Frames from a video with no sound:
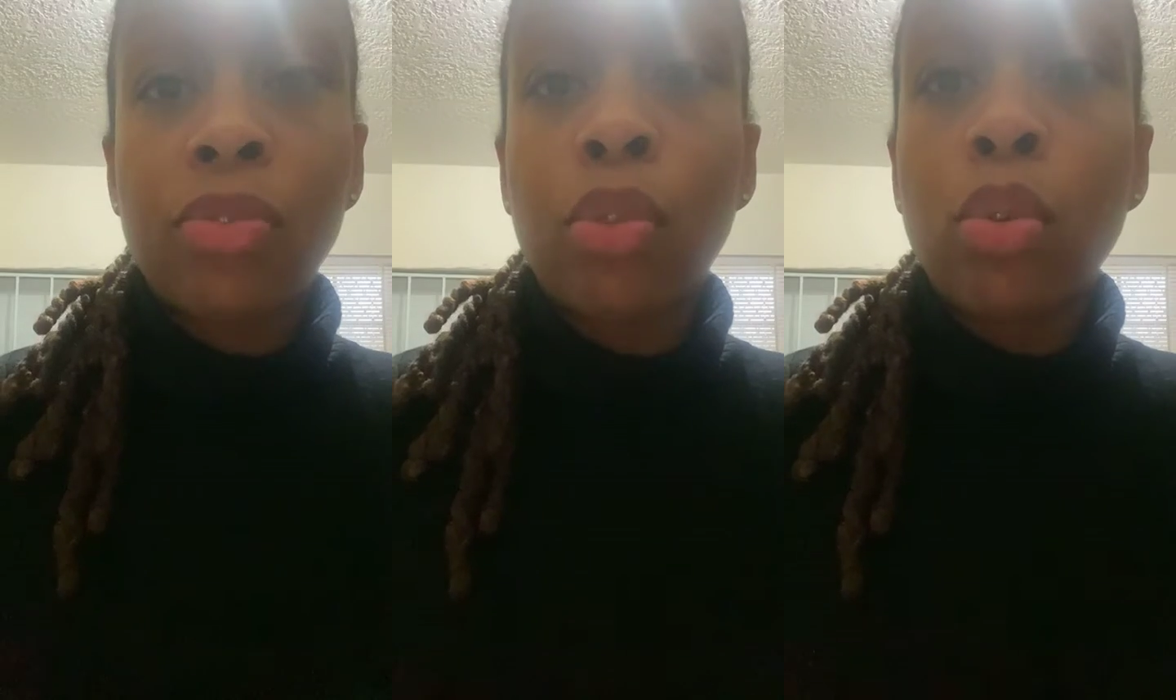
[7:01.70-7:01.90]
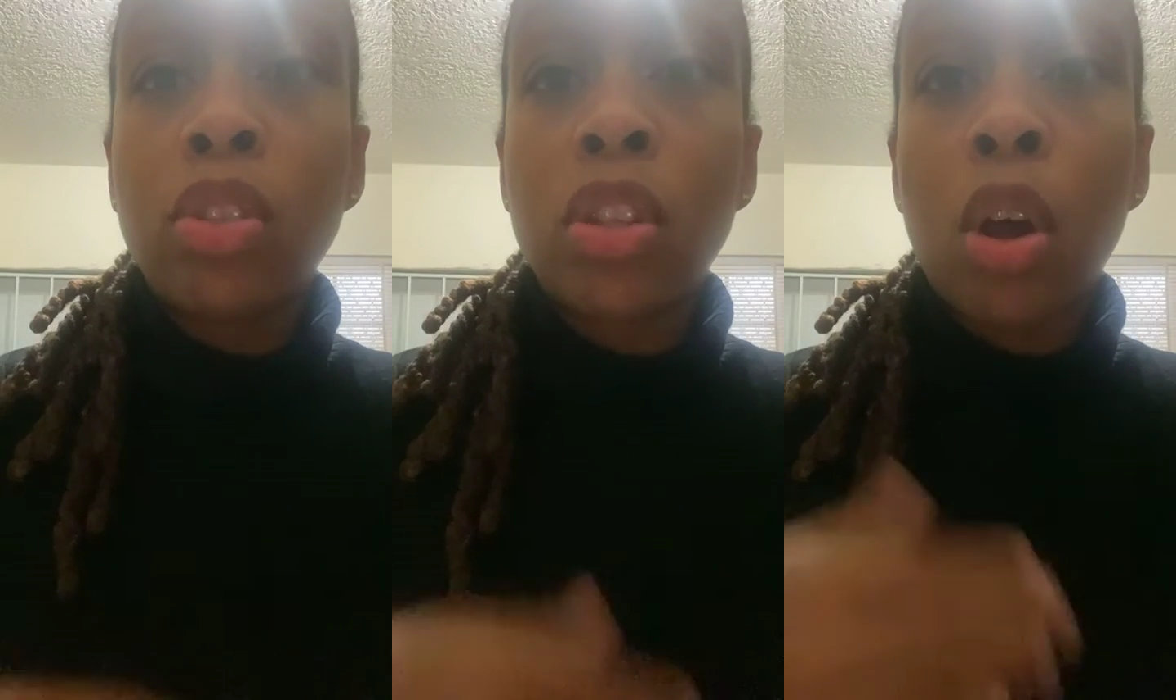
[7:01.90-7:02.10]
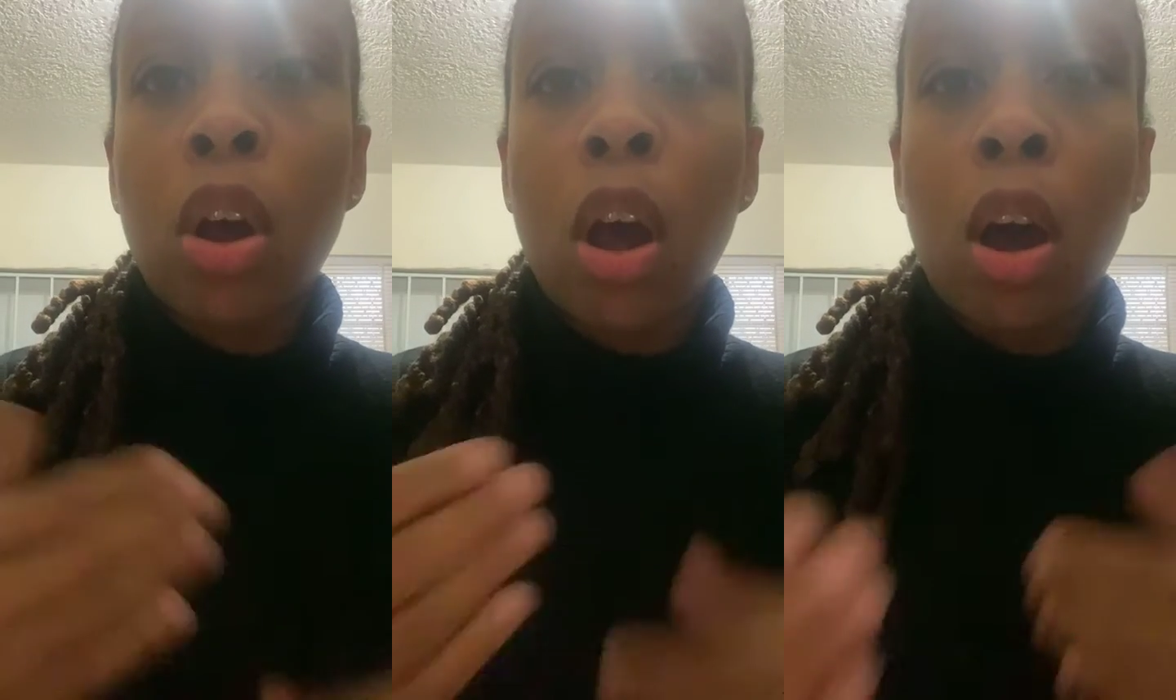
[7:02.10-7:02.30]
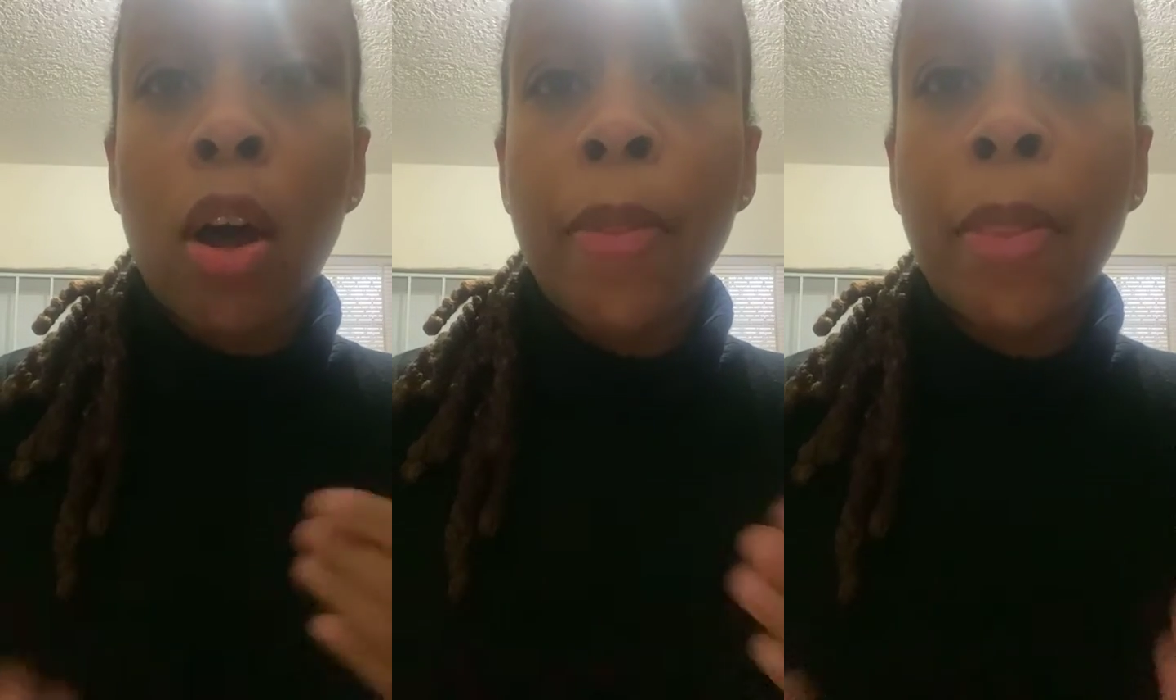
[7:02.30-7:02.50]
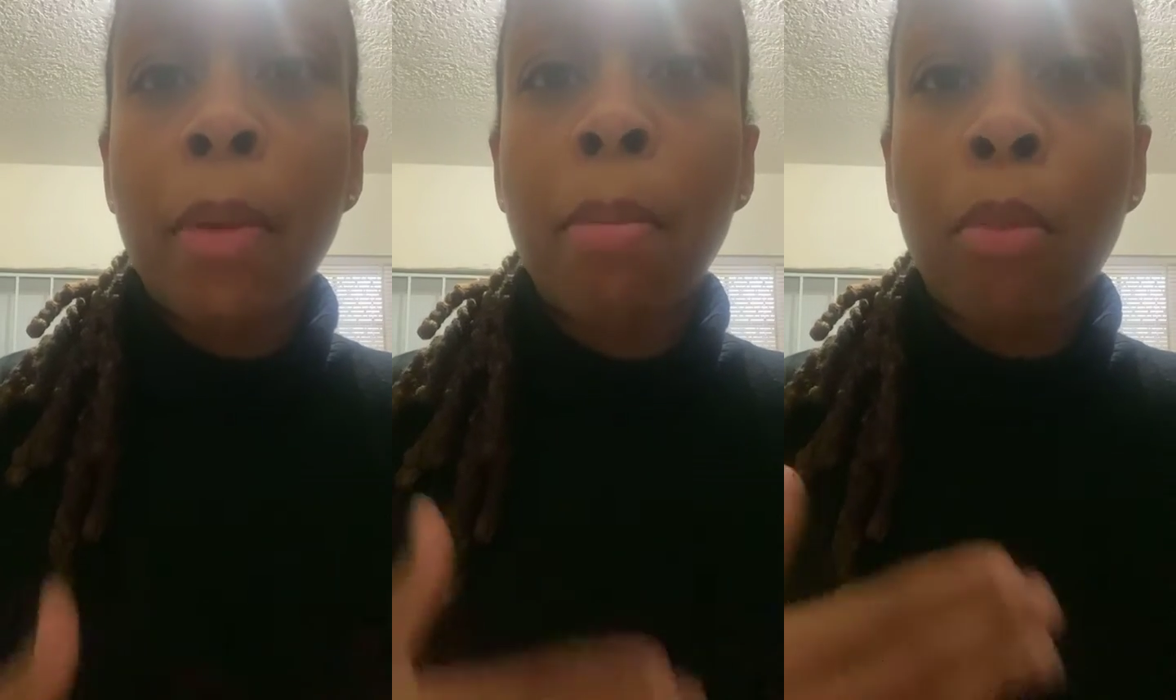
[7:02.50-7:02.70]
fruits
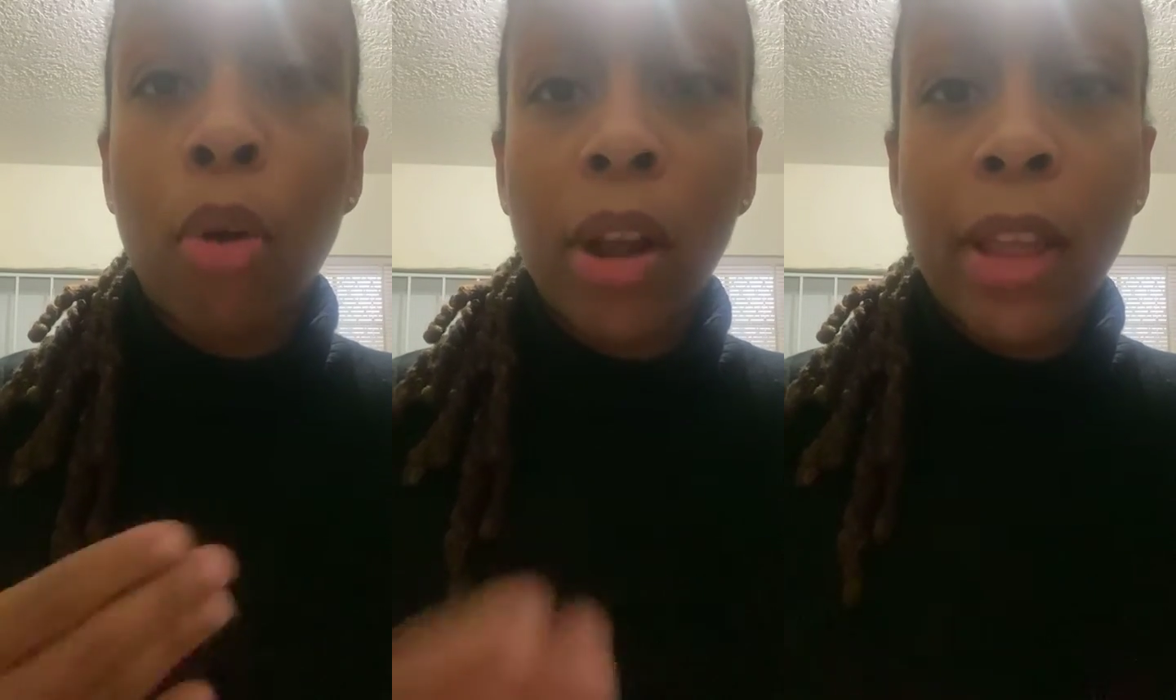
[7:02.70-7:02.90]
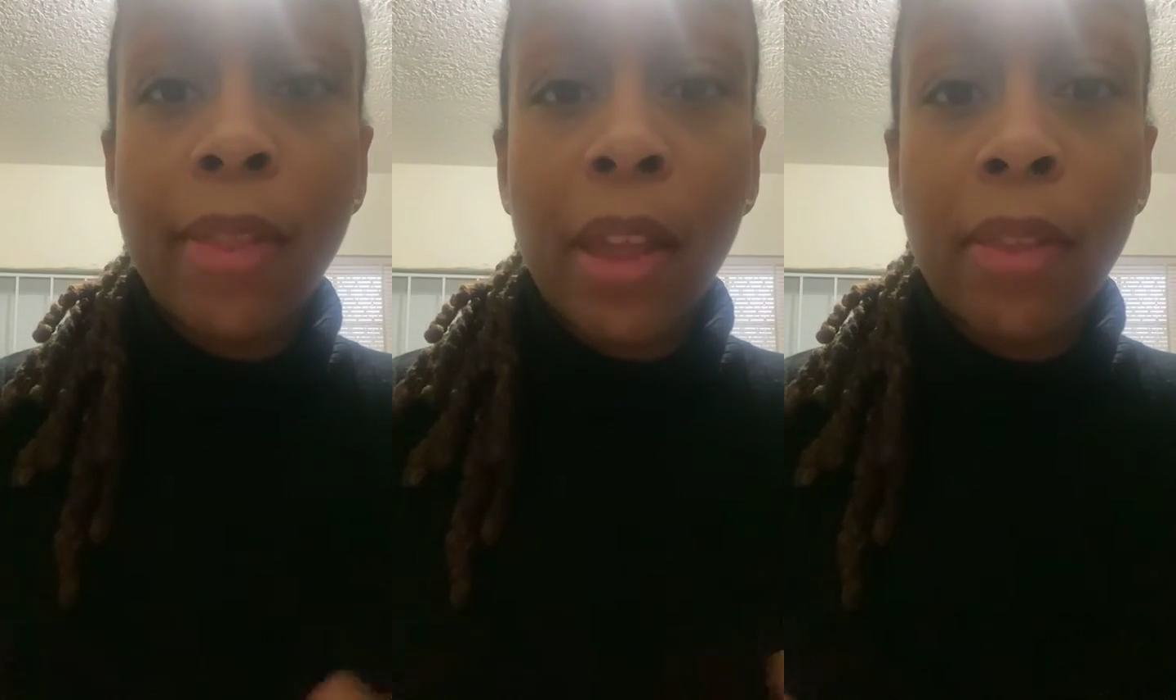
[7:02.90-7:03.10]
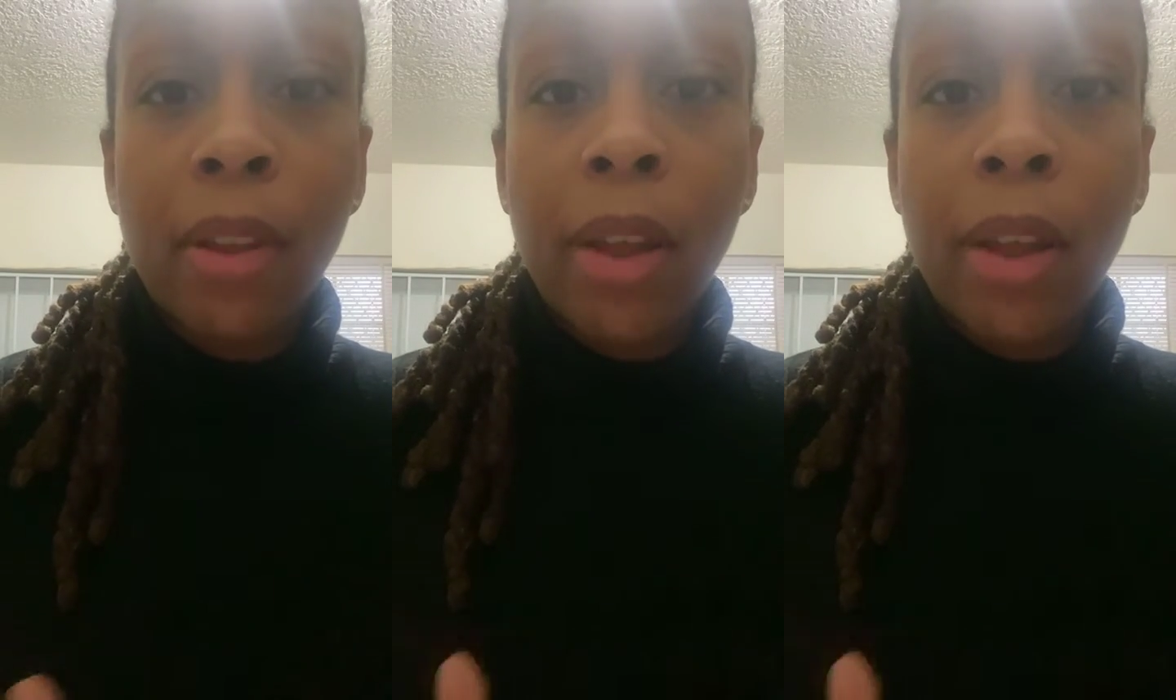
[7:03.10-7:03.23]
on the morning that